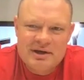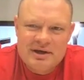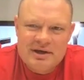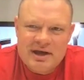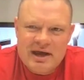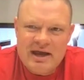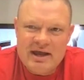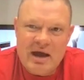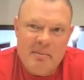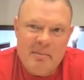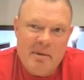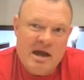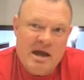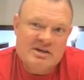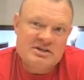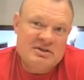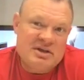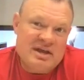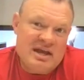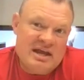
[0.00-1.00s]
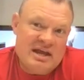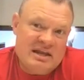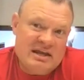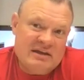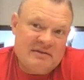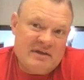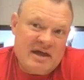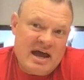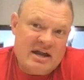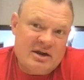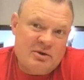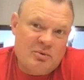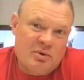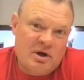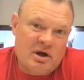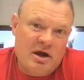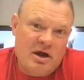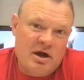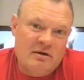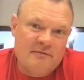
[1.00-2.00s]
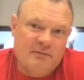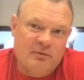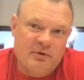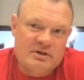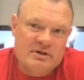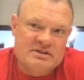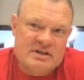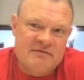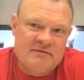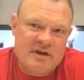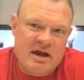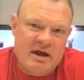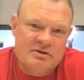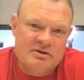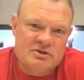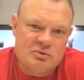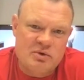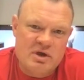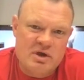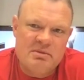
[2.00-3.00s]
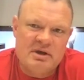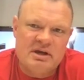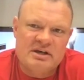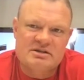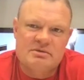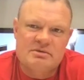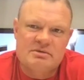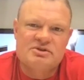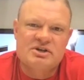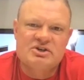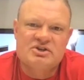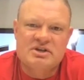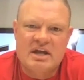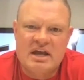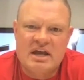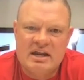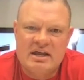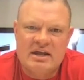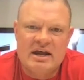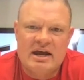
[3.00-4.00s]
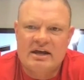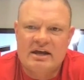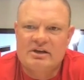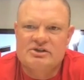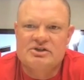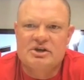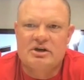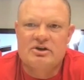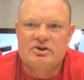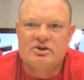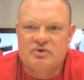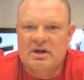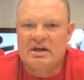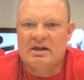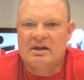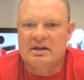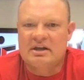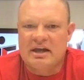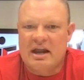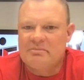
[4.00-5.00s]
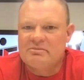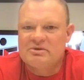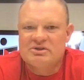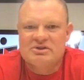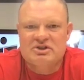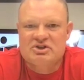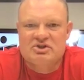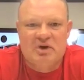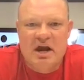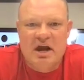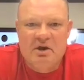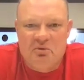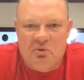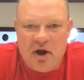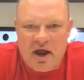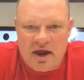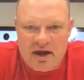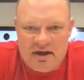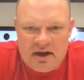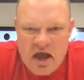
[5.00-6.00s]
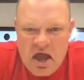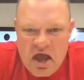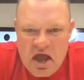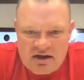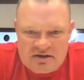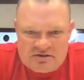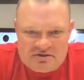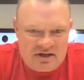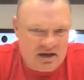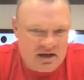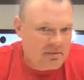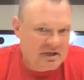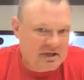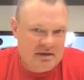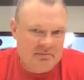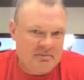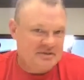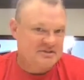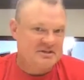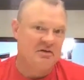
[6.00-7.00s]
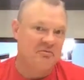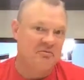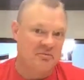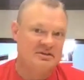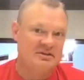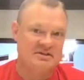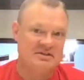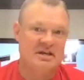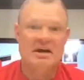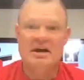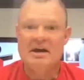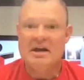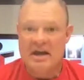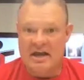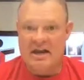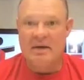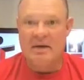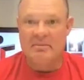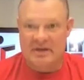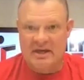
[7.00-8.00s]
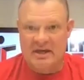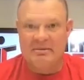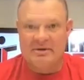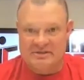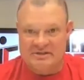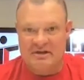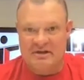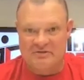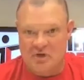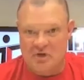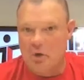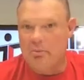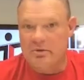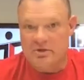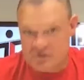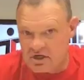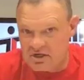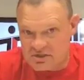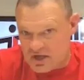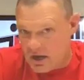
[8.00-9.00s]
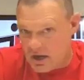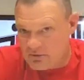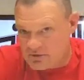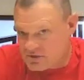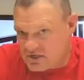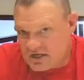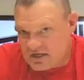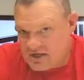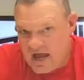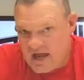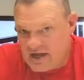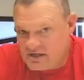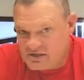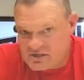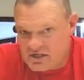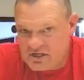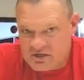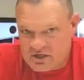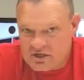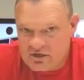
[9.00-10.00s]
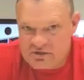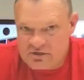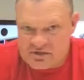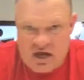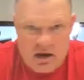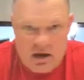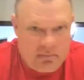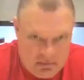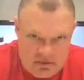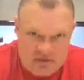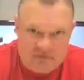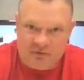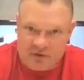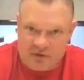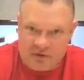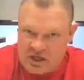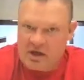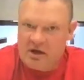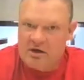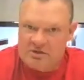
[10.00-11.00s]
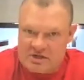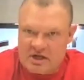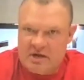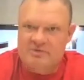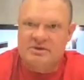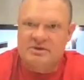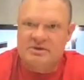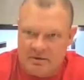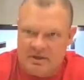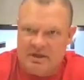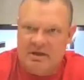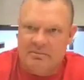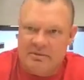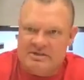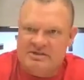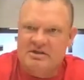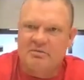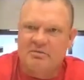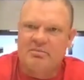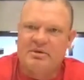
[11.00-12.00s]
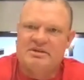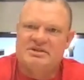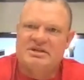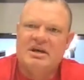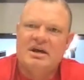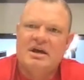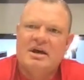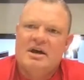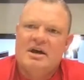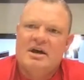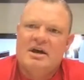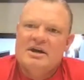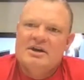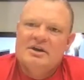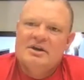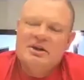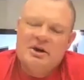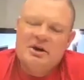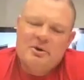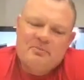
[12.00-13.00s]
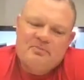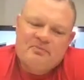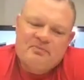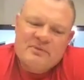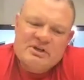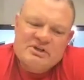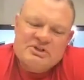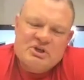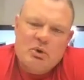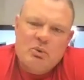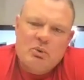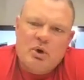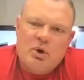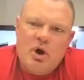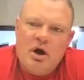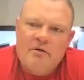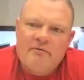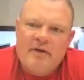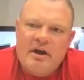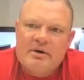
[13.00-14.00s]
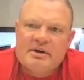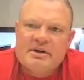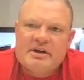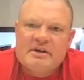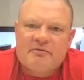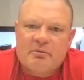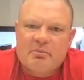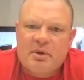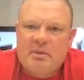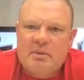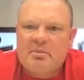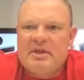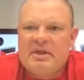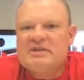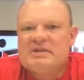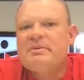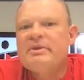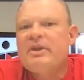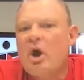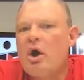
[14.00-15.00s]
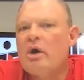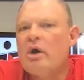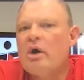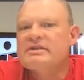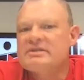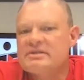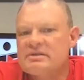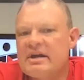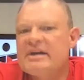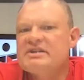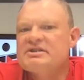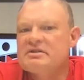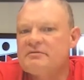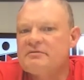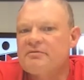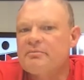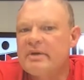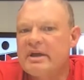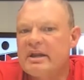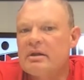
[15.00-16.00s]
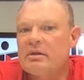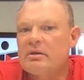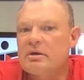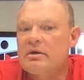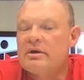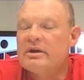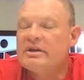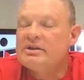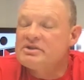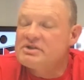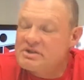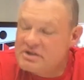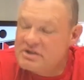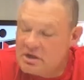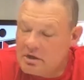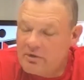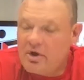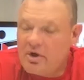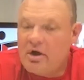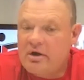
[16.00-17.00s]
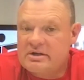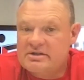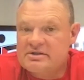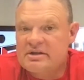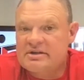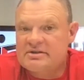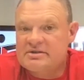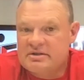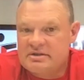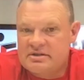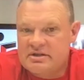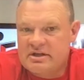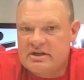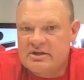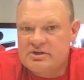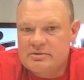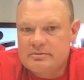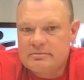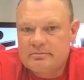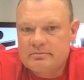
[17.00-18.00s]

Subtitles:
And I'm actually the idiot that had to work 147 hours a week because I'm such an idiot. I could have started drinking again. I'm just a train wreck. I was like, I'm going to keep myself busy and I'm going to keep myself sober. Seriously, I was like 19 years now, but I mean, for years, I was like, I'm going to keep myself busy. You know, so we're all very different people. That's been the hardest lesson for me to learn. It's still the hardest lesson to teach.